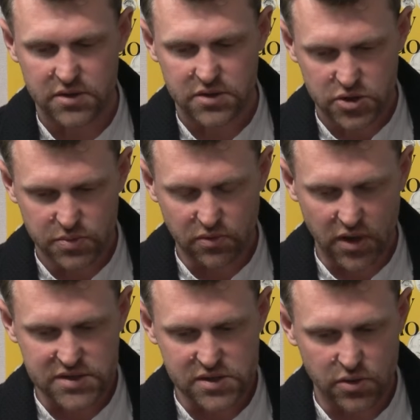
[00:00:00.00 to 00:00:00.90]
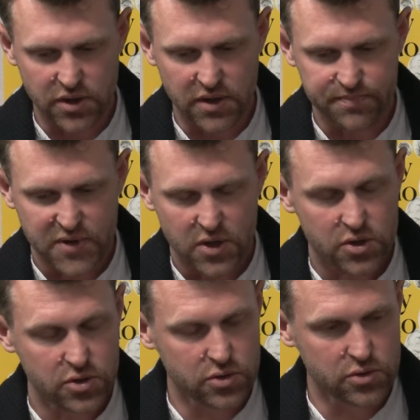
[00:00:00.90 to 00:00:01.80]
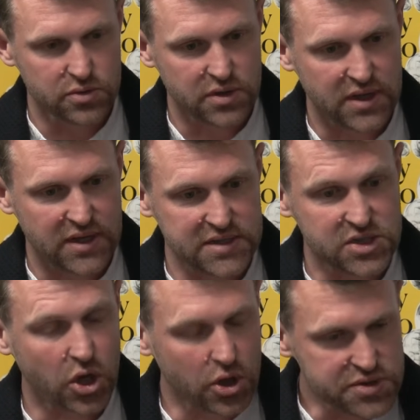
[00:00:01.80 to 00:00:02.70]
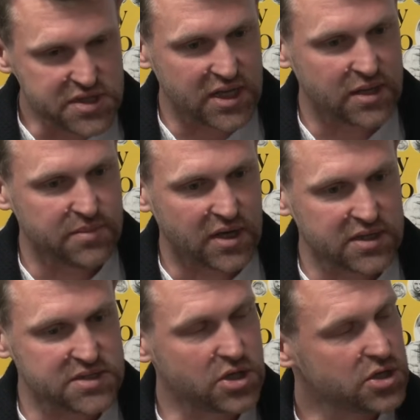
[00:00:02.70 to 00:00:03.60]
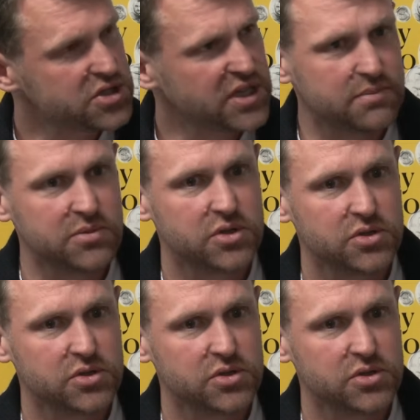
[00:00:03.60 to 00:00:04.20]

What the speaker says: human rights lawyer, who is close to him and is urging him,